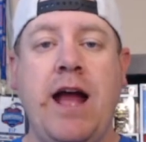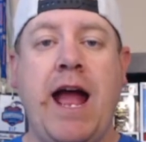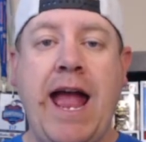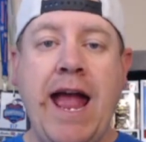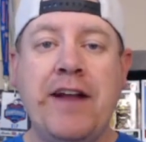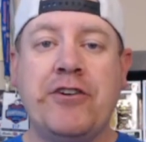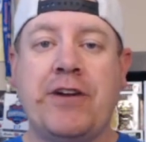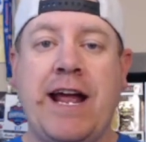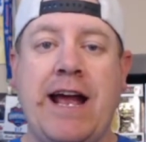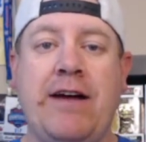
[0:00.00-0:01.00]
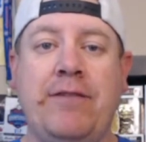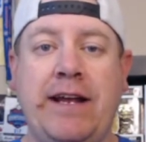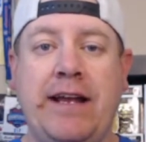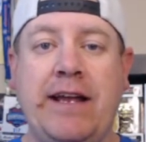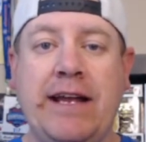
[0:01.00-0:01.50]
and you're going to have
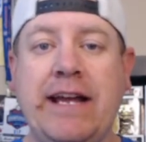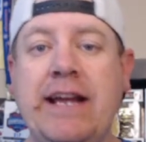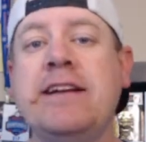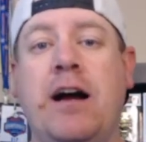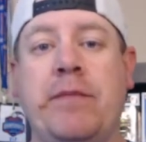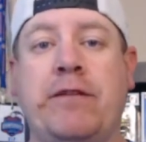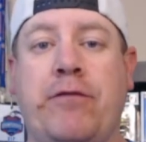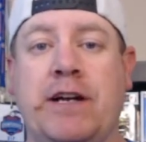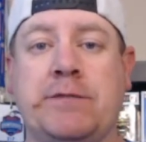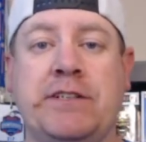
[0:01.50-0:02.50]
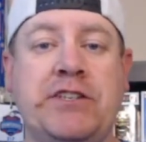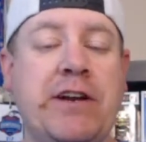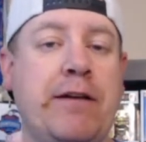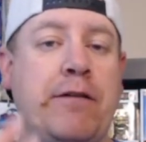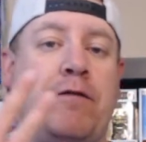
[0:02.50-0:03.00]
incoming freshmen. So
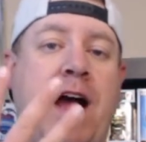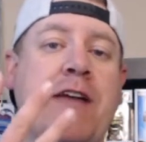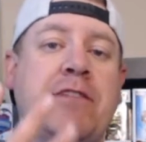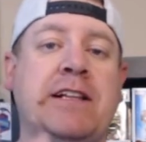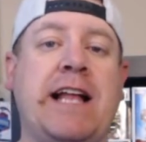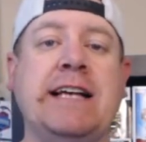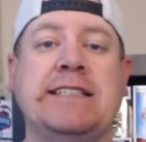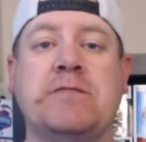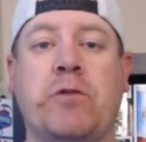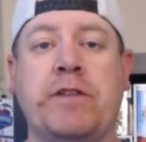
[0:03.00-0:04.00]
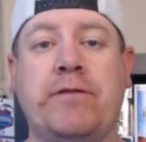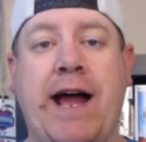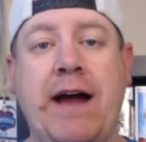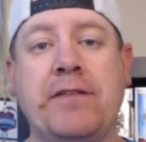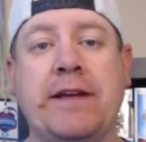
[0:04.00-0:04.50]
you're going to have five classes worth of
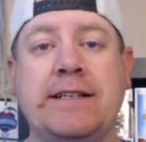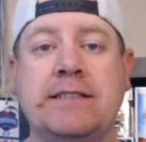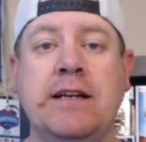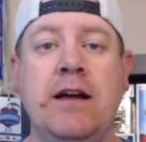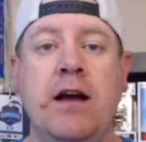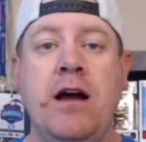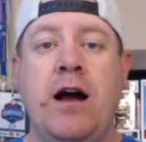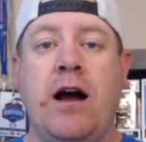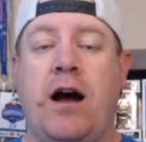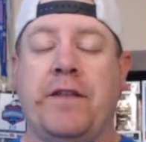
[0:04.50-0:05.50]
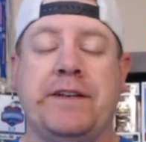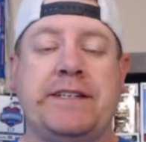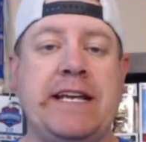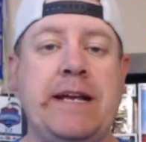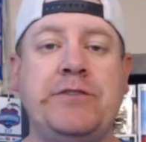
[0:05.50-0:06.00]
athletes on the
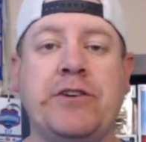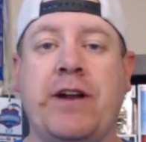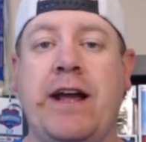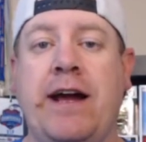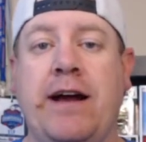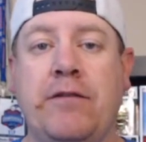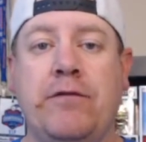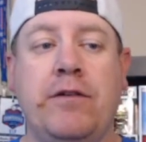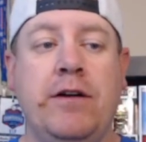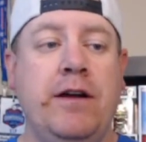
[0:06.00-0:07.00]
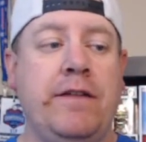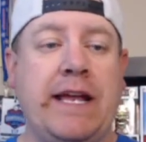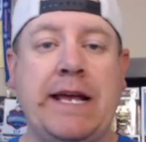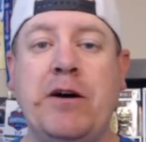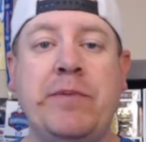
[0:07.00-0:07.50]
teams. You're going to have the
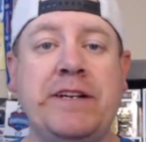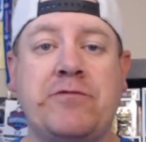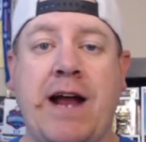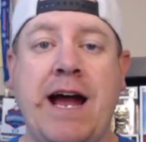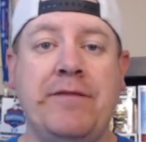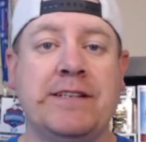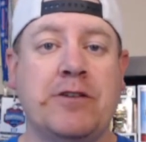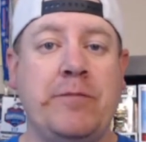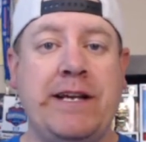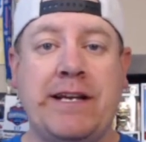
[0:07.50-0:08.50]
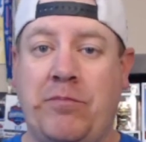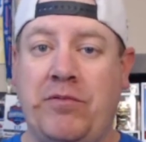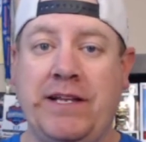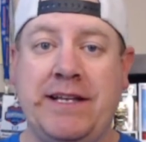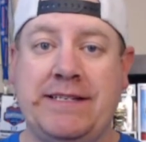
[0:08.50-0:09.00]
MLB draft is going to be
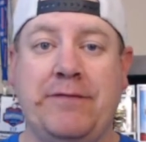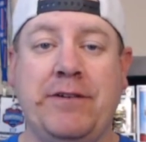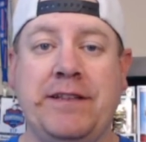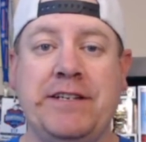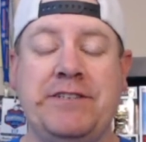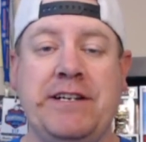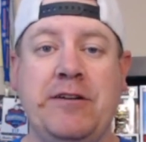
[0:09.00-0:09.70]
completely different this year